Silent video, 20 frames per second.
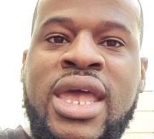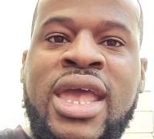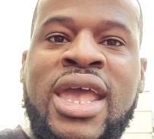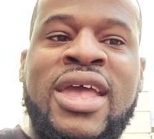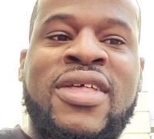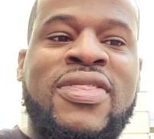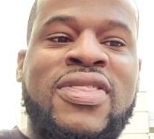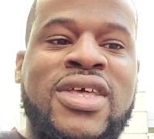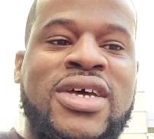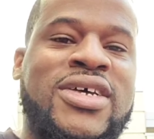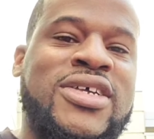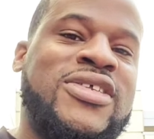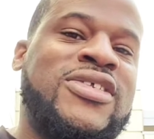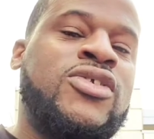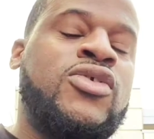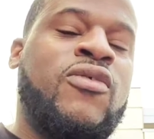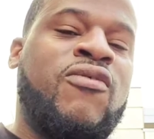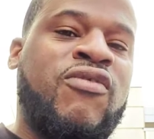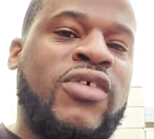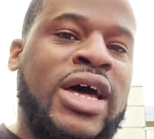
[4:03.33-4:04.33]
and thus
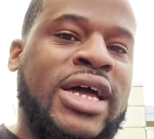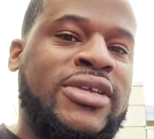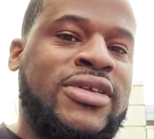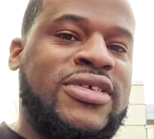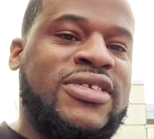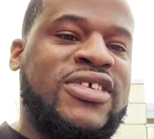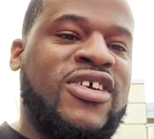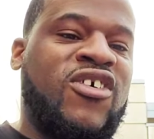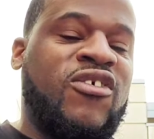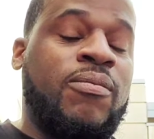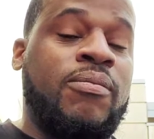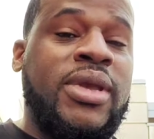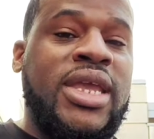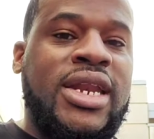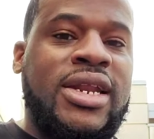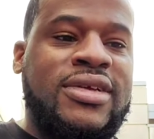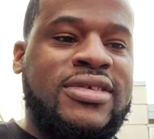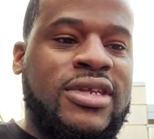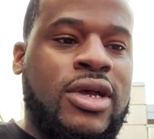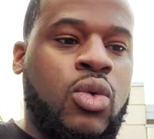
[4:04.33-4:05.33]
you find yourself
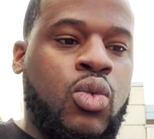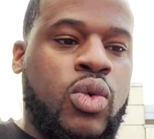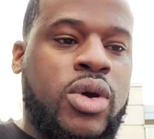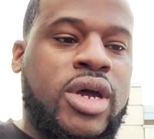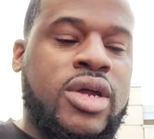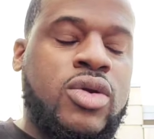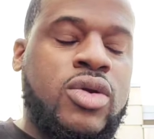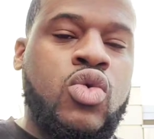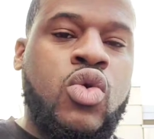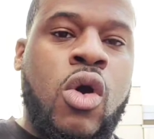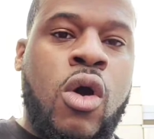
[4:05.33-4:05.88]
meeting someone who